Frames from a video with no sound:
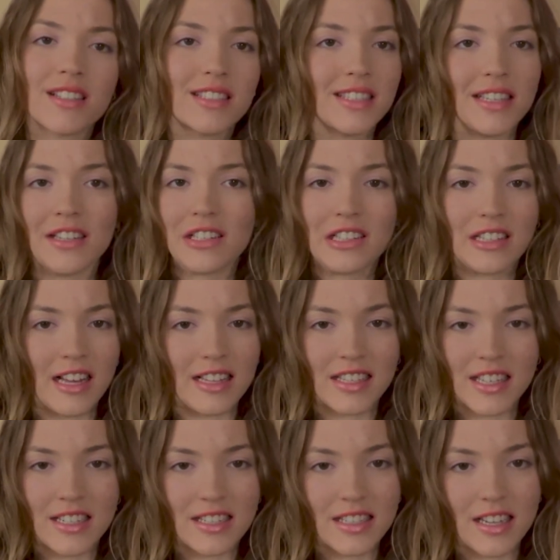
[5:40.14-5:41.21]
single
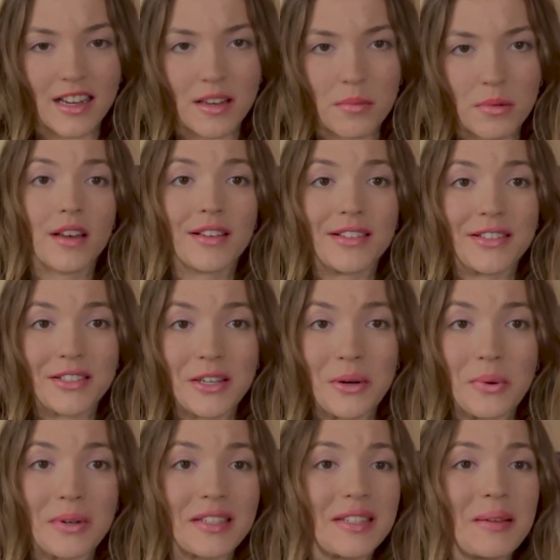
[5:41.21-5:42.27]
task at a time.
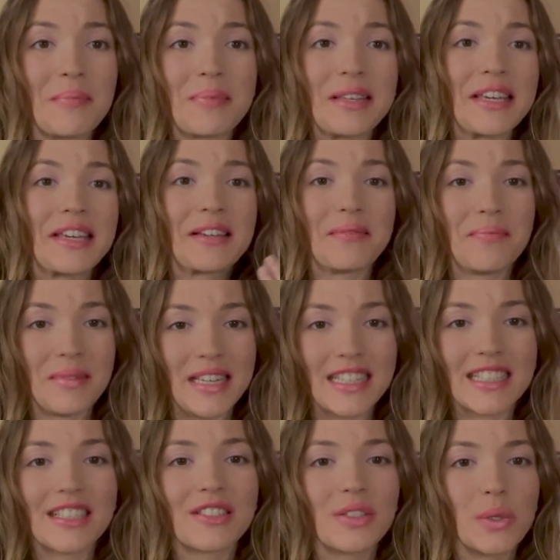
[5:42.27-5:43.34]
So simply
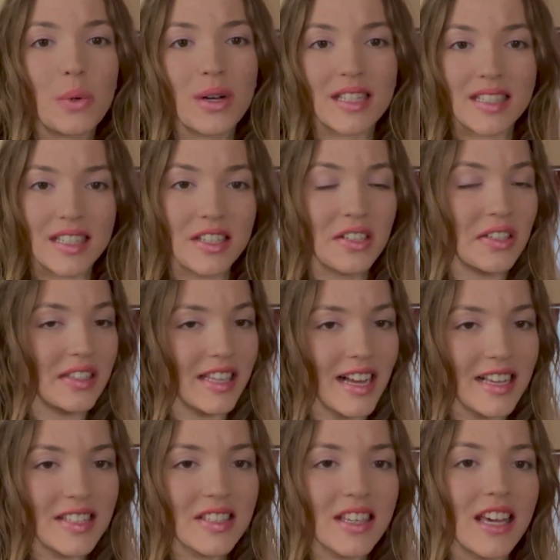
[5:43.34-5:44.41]
commit to a single
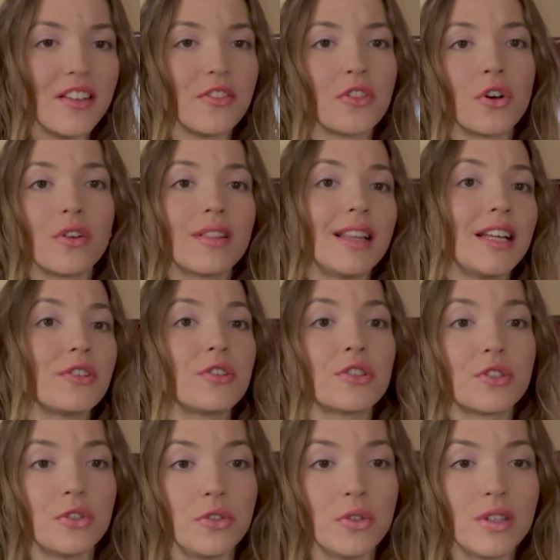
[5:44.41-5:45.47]
task and don't let your
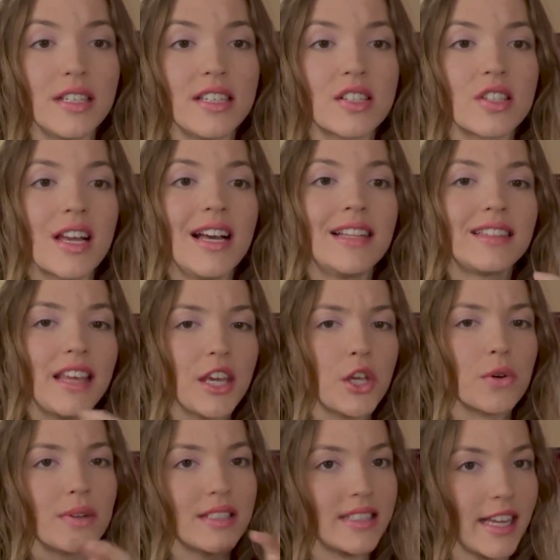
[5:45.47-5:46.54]
to-do list take
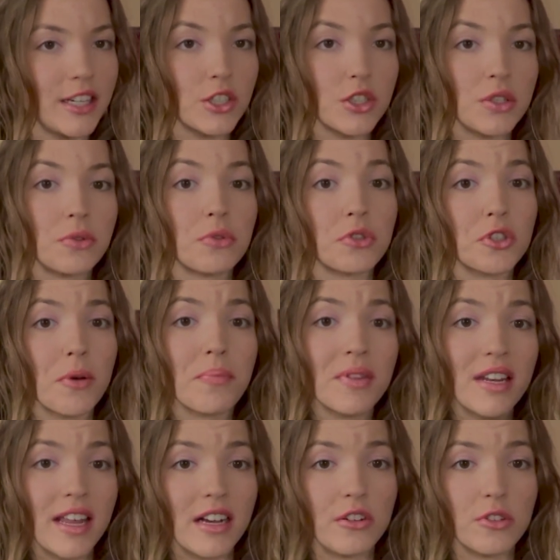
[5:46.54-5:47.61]
your attention to
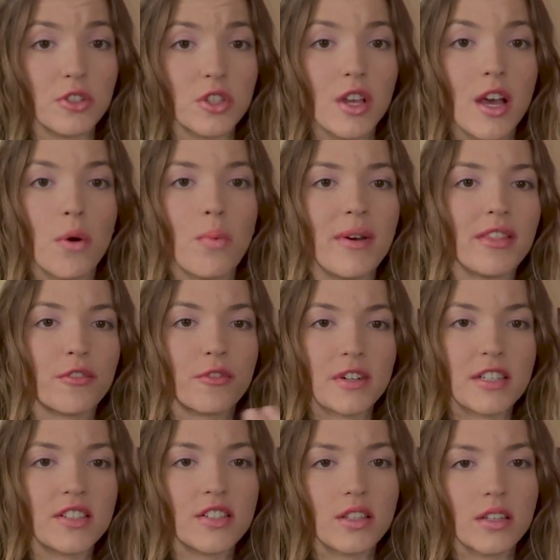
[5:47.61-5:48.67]
something else when the
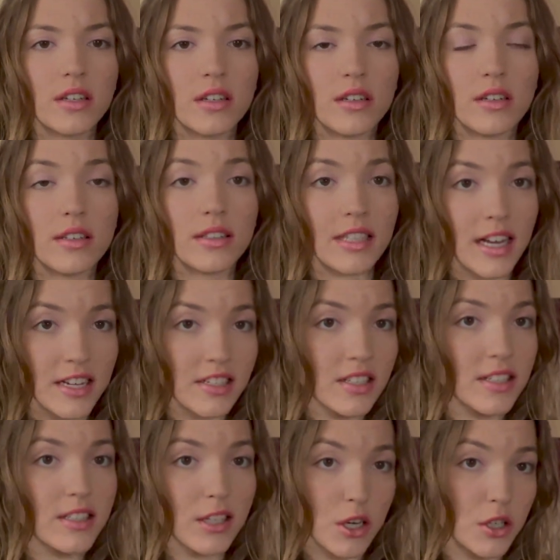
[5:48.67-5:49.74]
first
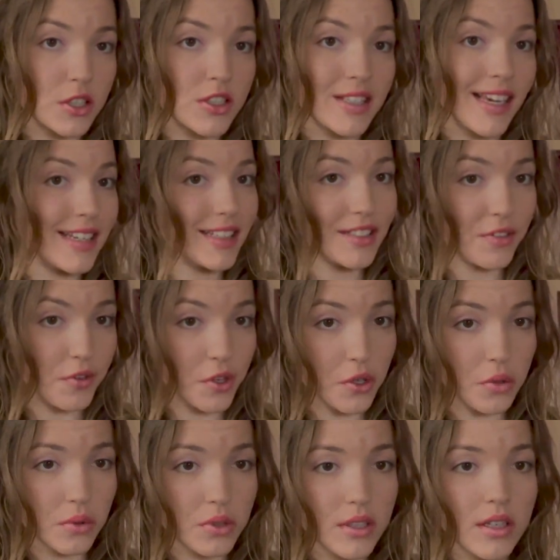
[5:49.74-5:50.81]
task starts getting
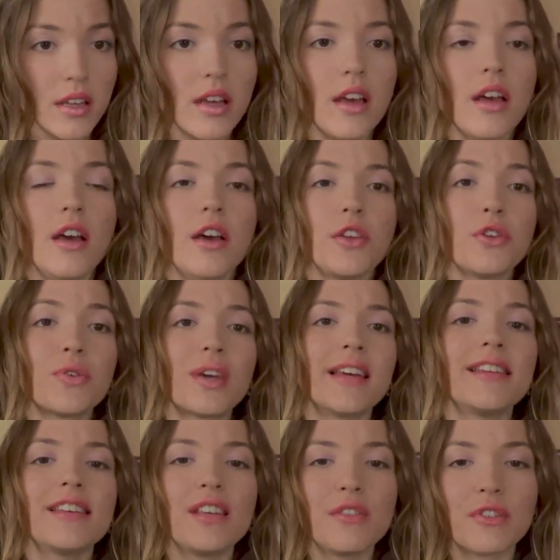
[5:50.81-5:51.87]
difficult. You
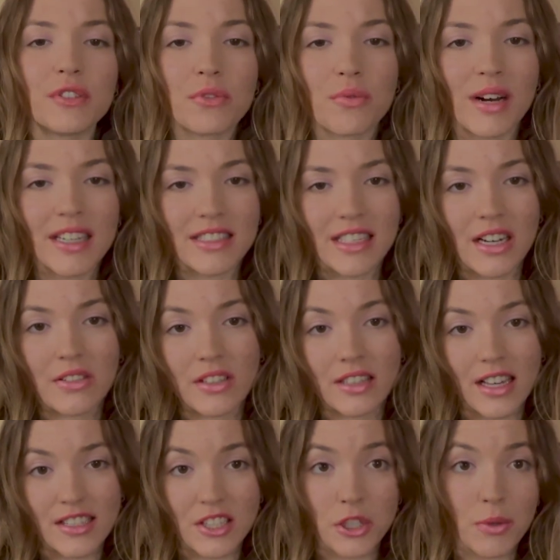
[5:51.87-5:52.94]
can even write down the
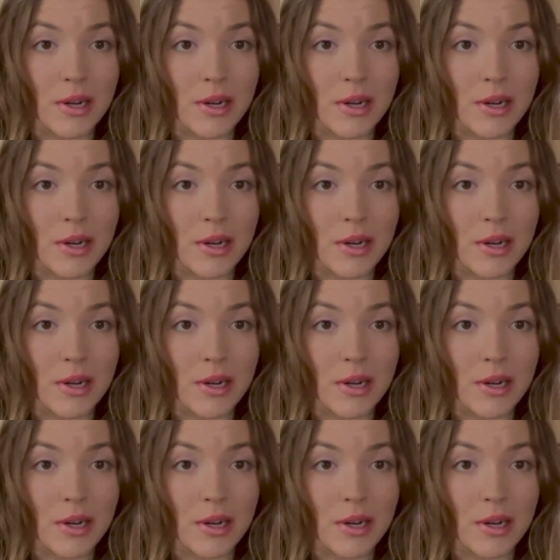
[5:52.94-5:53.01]
task that you